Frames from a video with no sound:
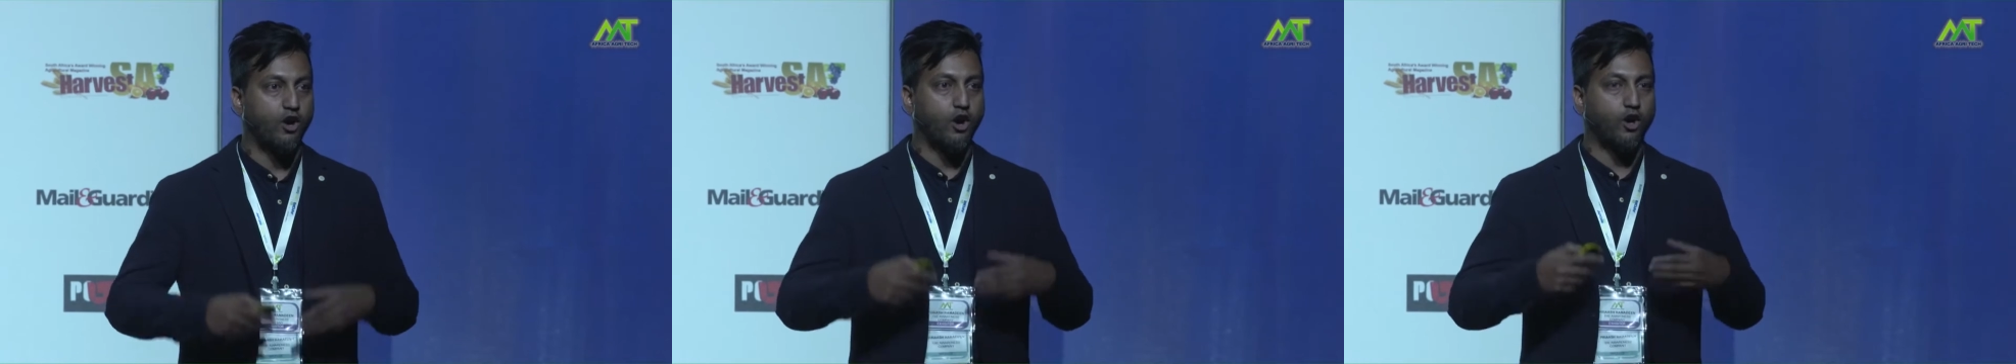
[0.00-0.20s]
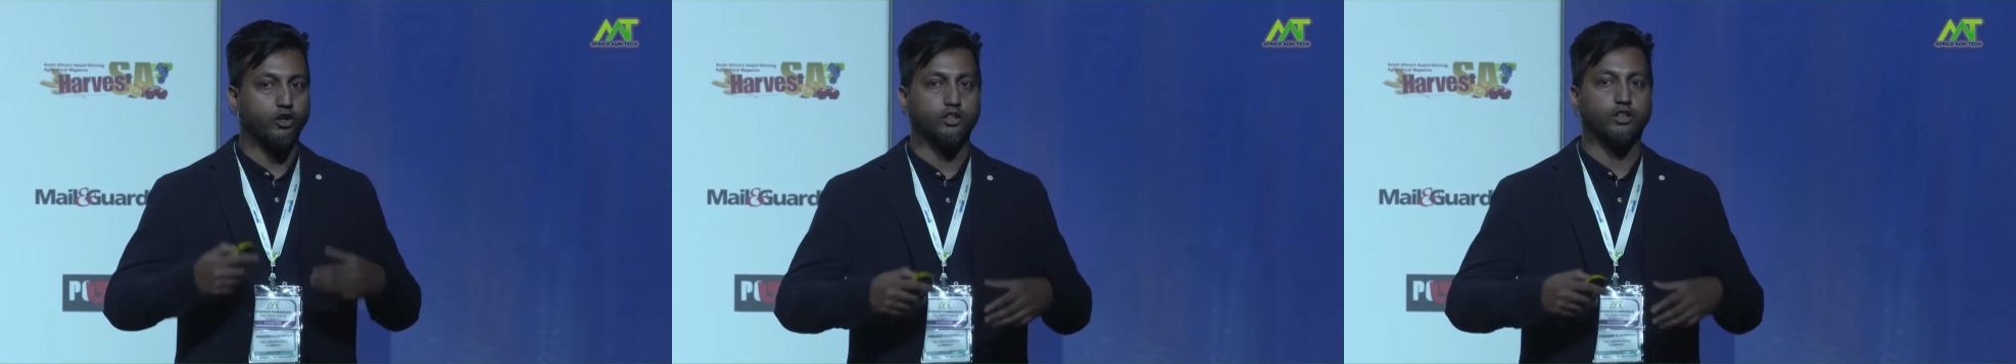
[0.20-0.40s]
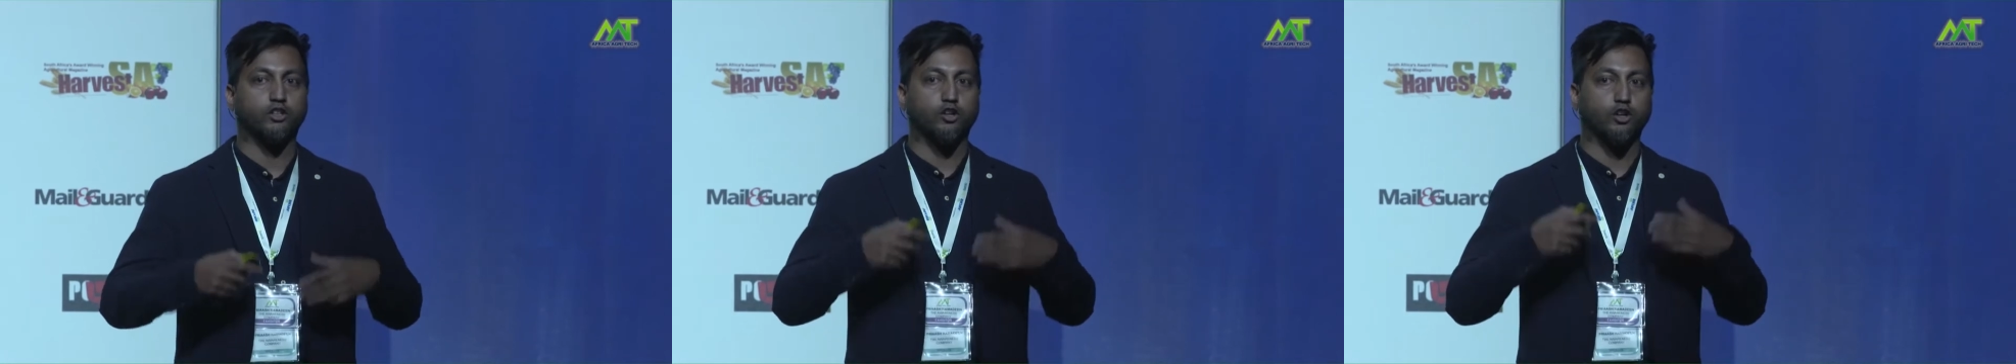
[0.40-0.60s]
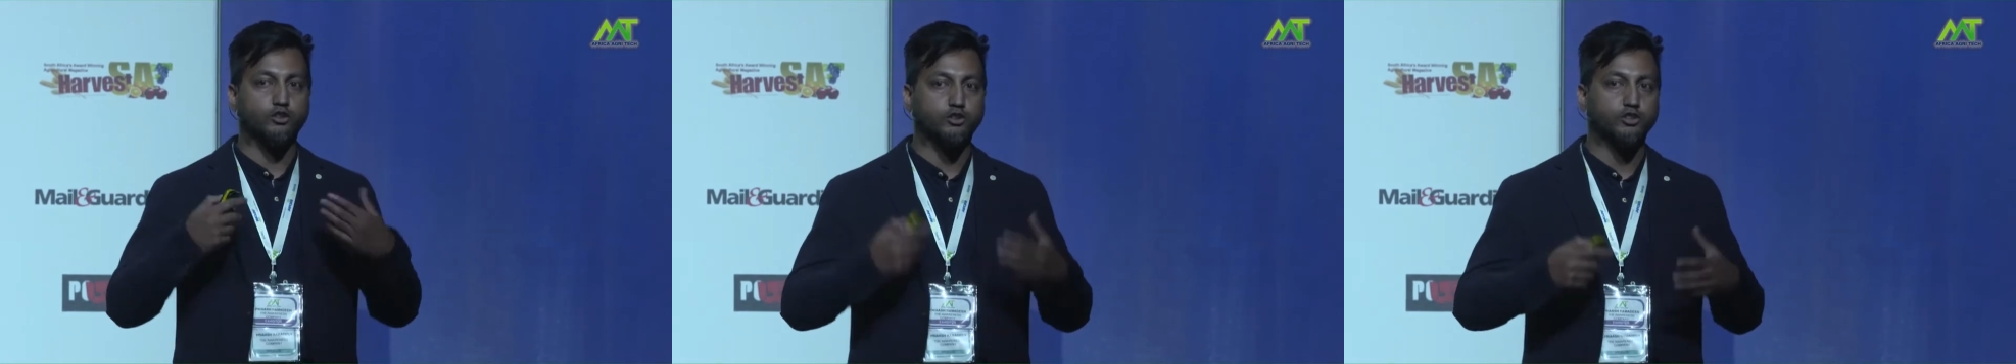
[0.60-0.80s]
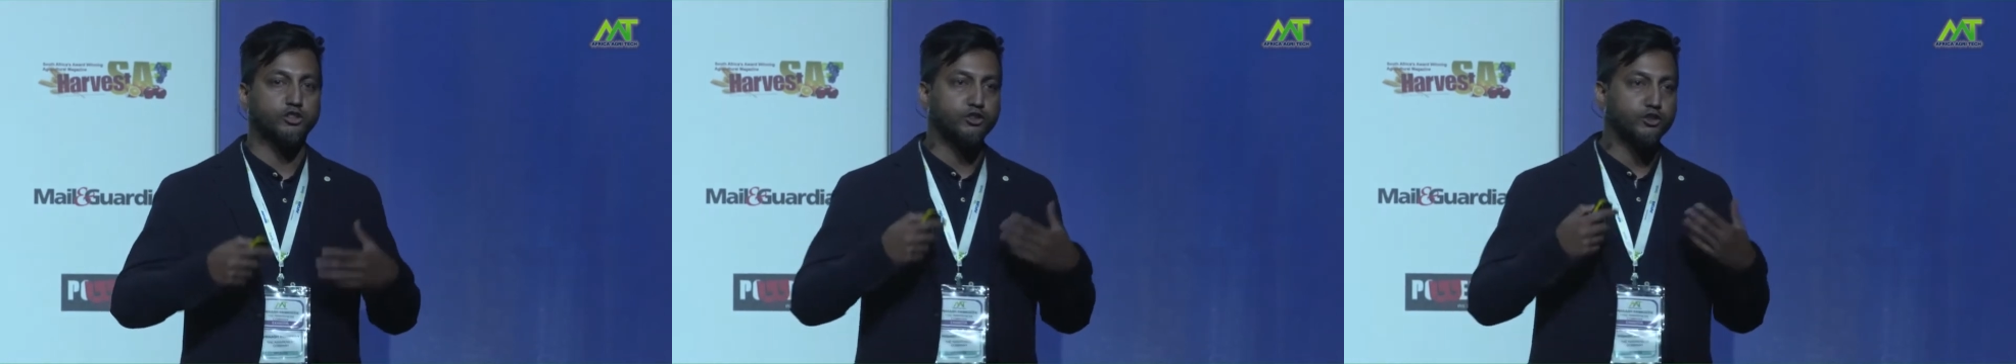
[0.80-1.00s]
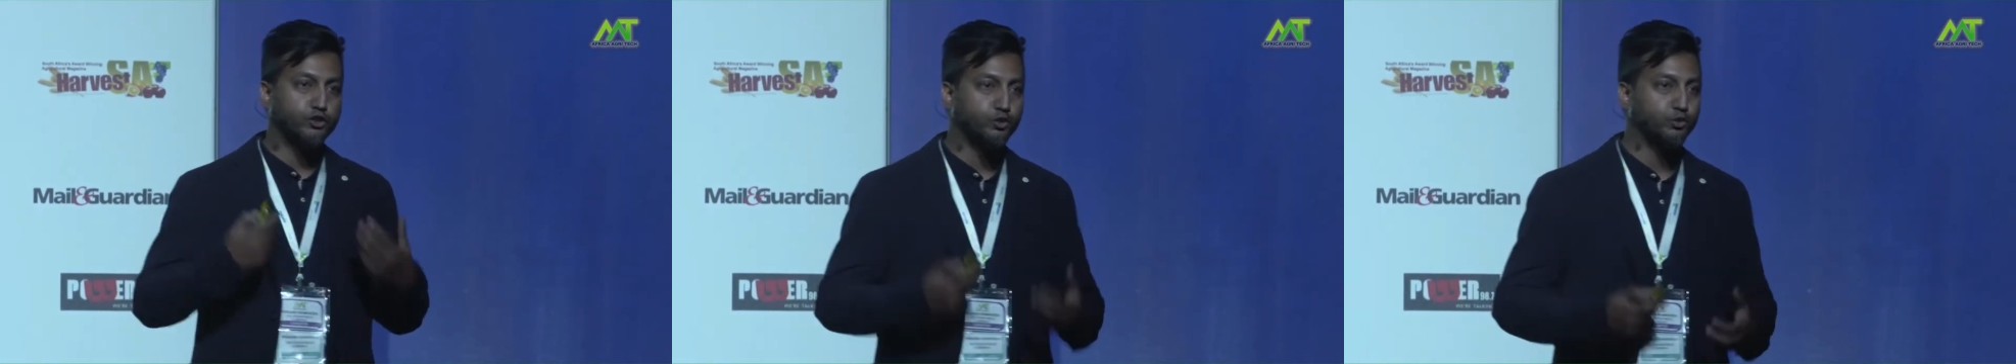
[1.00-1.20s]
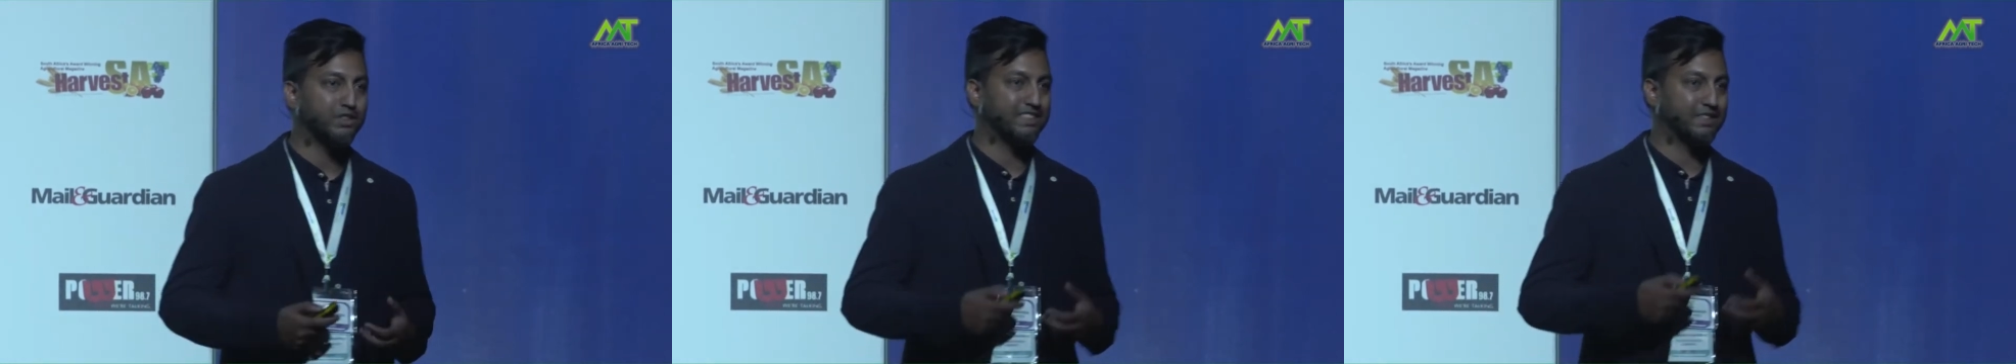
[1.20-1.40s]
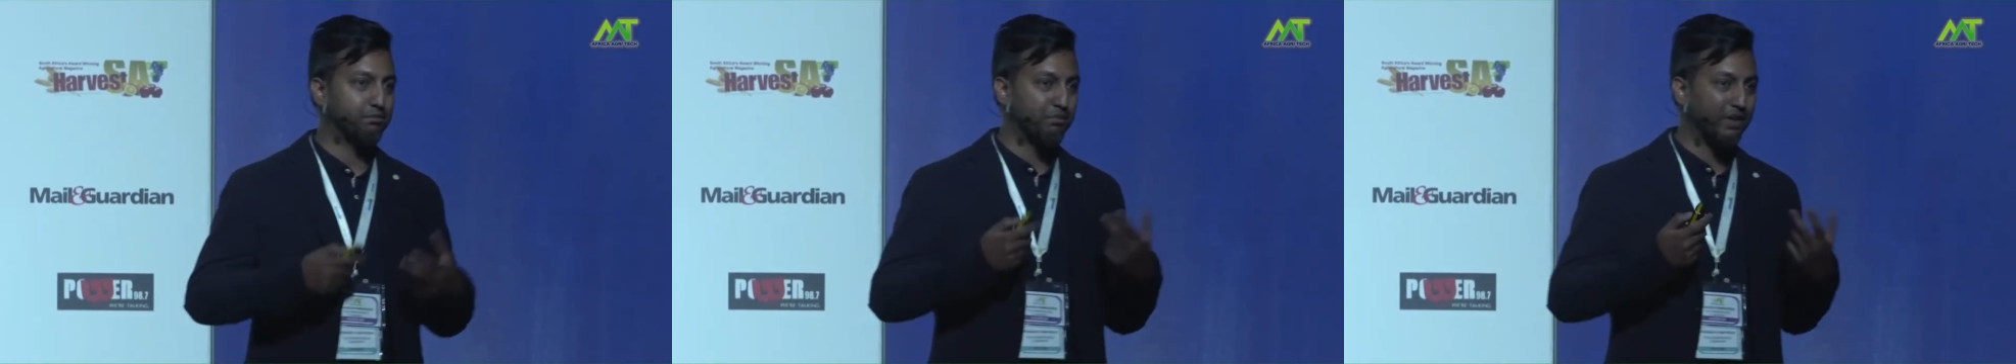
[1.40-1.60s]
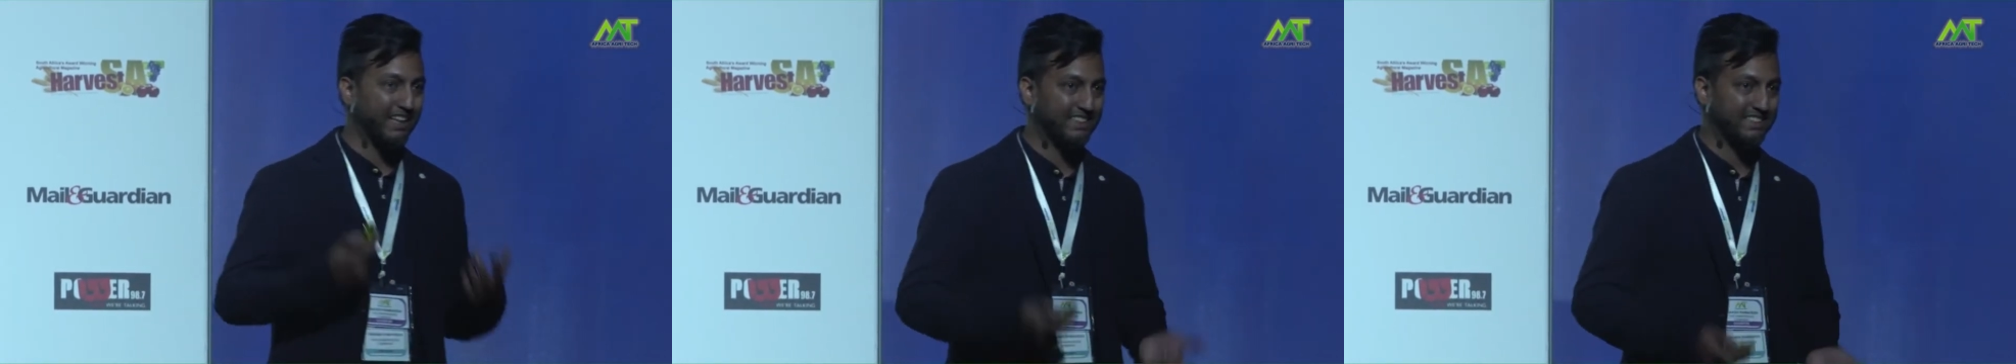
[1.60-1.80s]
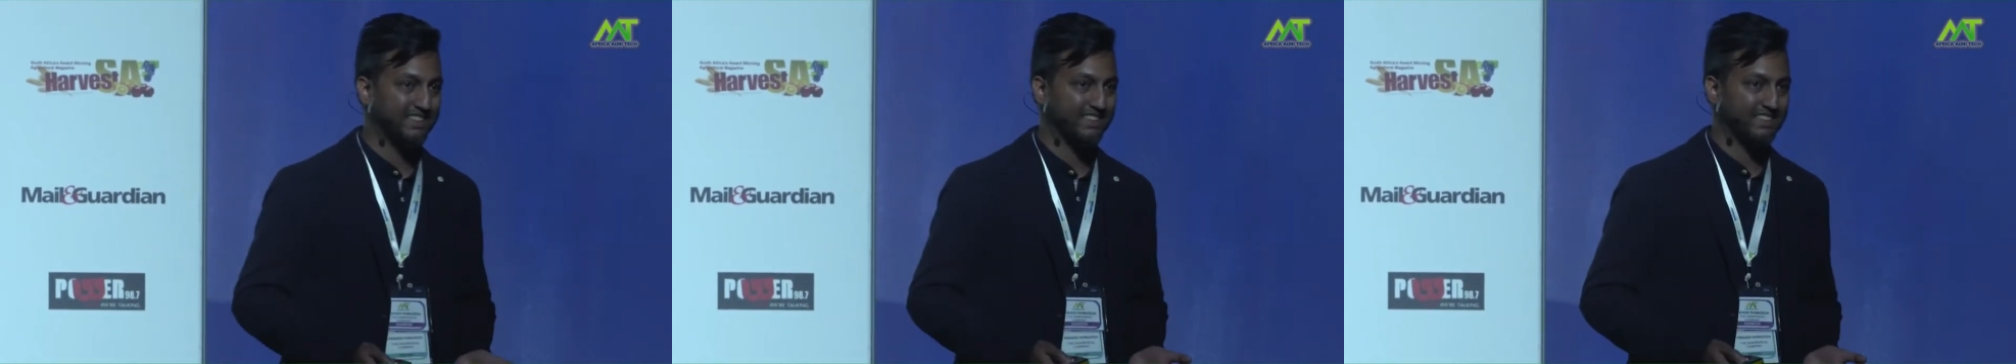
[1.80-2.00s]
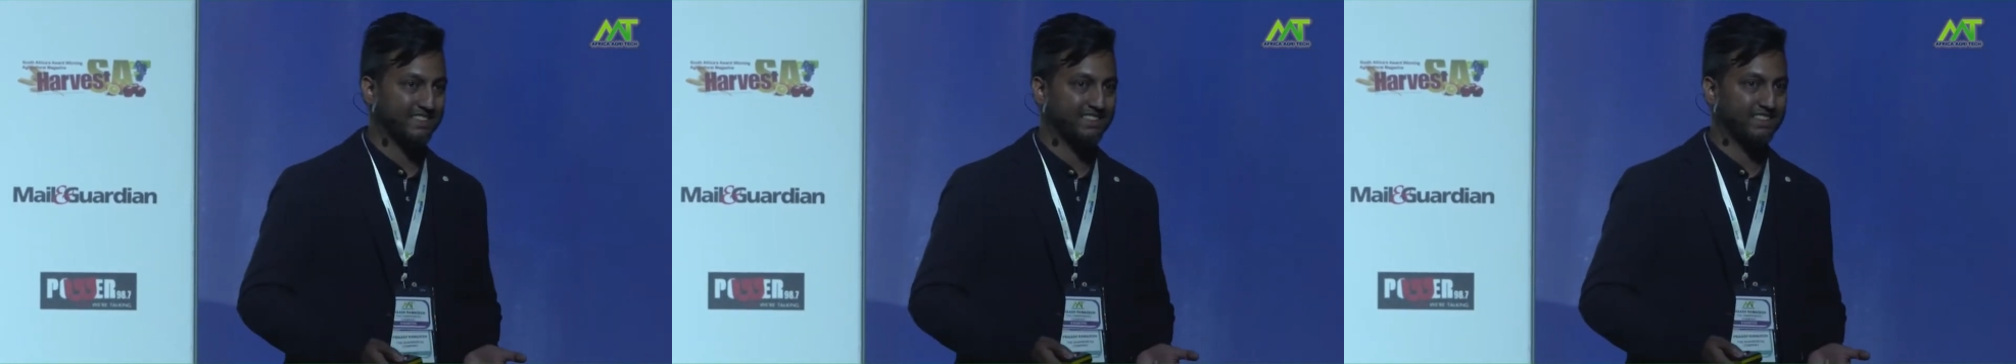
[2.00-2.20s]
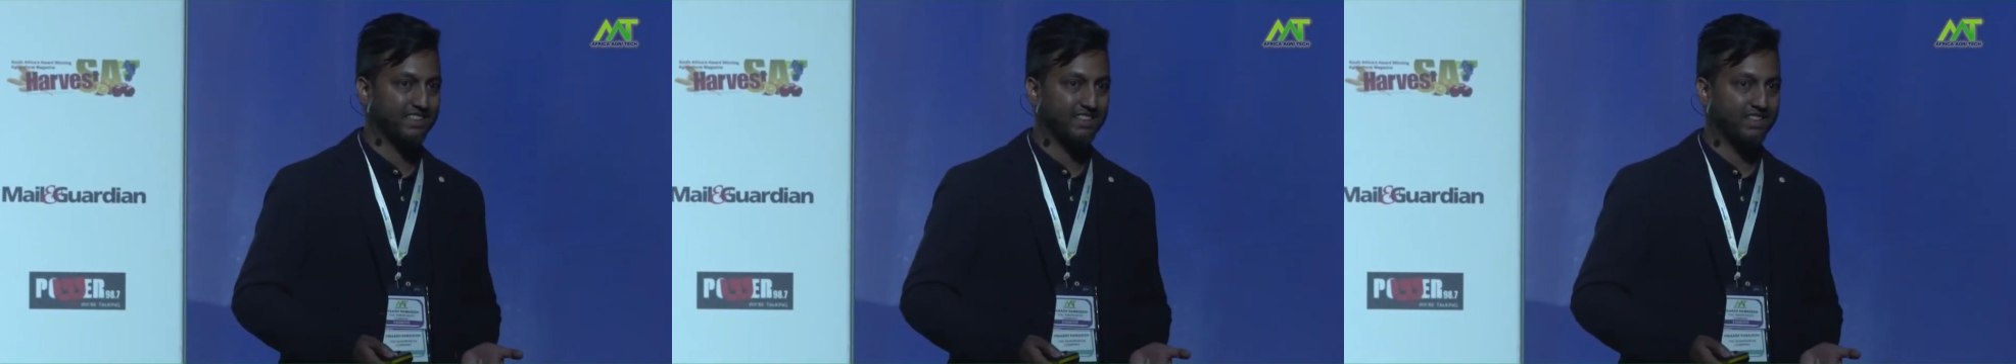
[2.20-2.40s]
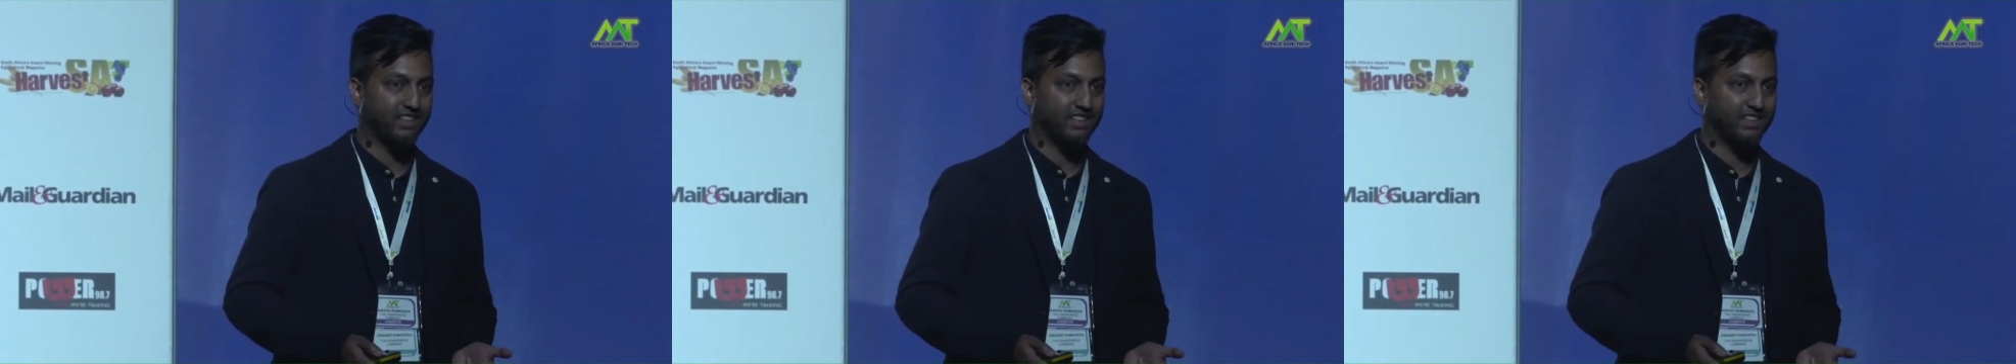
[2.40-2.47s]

on a continuous basis.